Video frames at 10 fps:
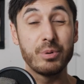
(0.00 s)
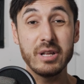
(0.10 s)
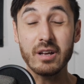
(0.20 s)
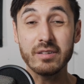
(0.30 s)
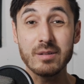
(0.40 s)

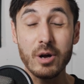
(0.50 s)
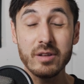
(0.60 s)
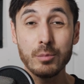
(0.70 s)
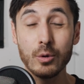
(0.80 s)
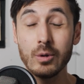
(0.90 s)
pretty
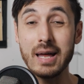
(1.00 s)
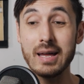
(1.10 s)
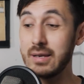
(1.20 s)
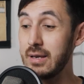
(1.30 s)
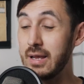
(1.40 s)
customizable,
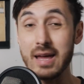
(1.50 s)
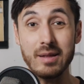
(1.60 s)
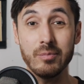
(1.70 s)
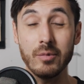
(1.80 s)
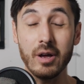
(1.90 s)
and
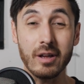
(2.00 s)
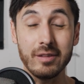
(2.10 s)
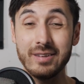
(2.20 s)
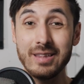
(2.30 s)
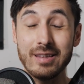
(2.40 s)
yeah, I
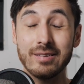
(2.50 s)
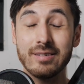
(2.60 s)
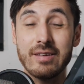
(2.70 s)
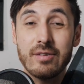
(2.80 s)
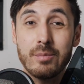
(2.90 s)
can see this
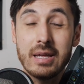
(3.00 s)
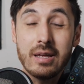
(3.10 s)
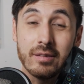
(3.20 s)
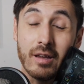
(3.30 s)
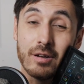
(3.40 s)
saving me
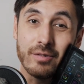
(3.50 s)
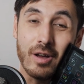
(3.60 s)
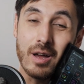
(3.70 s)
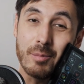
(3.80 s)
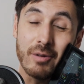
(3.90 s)
a ton of time.